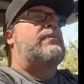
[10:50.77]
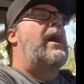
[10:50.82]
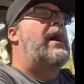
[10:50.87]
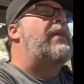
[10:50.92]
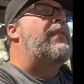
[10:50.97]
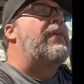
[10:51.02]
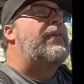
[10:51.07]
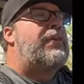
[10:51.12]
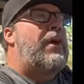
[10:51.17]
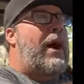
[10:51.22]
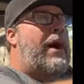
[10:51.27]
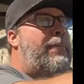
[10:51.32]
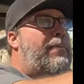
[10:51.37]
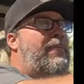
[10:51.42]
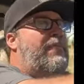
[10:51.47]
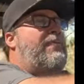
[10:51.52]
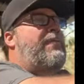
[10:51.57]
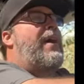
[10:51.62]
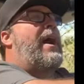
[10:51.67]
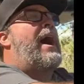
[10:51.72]
right at the top
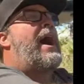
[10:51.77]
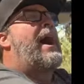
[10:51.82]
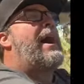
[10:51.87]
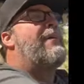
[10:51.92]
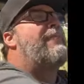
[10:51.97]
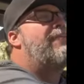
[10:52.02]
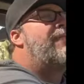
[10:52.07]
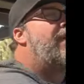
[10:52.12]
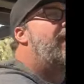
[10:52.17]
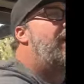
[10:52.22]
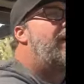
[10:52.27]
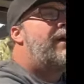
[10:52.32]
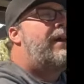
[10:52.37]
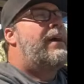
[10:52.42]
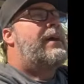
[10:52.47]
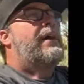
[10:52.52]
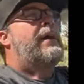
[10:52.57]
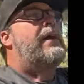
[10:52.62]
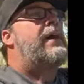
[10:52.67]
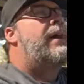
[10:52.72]
of five.
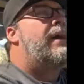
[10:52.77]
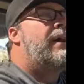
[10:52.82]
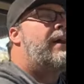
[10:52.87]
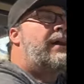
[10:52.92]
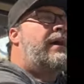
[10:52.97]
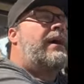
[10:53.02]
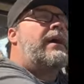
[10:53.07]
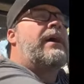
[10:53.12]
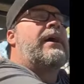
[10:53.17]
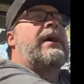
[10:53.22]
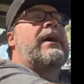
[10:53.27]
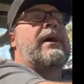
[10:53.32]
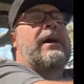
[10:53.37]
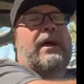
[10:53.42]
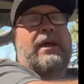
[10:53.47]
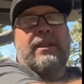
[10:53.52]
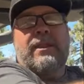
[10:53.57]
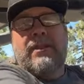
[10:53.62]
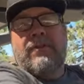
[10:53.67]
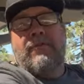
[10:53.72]

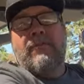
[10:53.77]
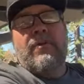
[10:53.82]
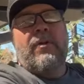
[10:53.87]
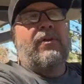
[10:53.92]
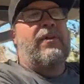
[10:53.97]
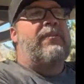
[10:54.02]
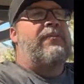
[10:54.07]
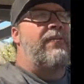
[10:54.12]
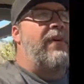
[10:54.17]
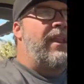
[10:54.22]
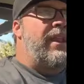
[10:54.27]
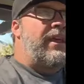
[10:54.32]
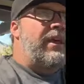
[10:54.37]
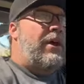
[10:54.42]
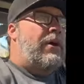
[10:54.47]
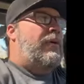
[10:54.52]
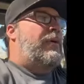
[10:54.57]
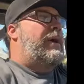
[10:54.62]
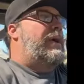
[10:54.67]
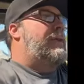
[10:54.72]
I didn't really
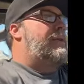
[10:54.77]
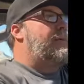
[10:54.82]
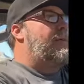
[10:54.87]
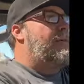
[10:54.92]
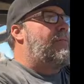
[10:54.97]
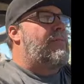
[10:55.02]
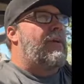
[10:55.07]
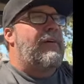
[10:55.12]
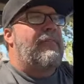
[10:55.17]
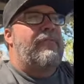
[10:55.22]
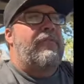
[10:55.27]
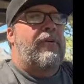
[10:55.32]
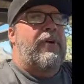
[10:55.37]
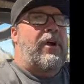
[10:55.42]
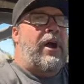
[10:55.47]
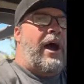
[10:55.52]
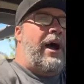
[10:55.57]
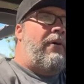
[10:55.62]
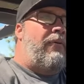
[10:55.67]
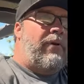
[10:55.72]
video it. I
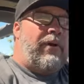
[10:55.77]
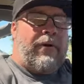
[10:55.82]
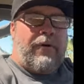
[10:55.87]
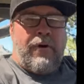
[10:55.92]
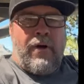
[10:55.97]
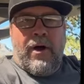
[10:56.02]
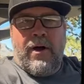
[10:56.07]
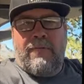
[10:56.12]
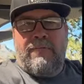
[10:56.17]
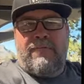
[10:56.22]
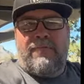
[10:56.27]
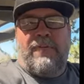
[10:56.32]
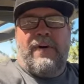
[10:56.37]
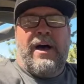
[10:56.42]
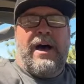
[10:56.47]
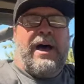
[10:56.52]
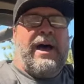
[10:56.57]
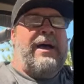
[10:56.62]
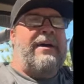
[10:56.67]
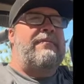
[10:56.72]
forgot we were on
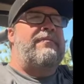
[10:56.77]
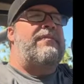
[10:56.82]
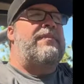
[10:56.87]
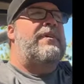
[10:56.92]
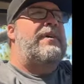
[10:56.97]
five.